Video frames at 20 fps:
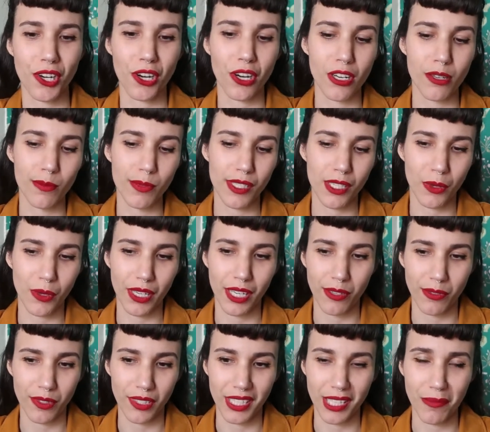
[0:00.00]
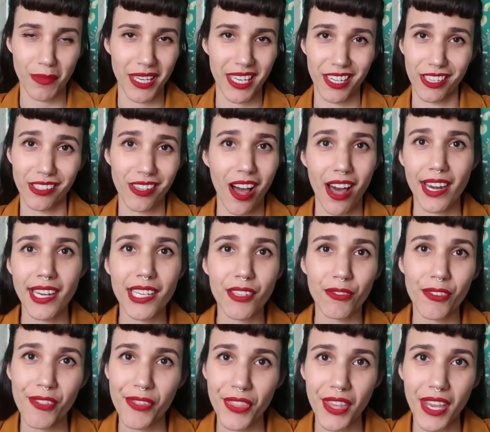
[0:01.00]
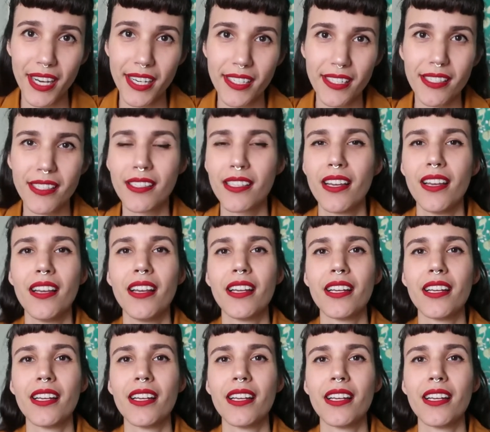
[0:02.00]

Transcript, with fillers: term. So it can really mean a lot of different things.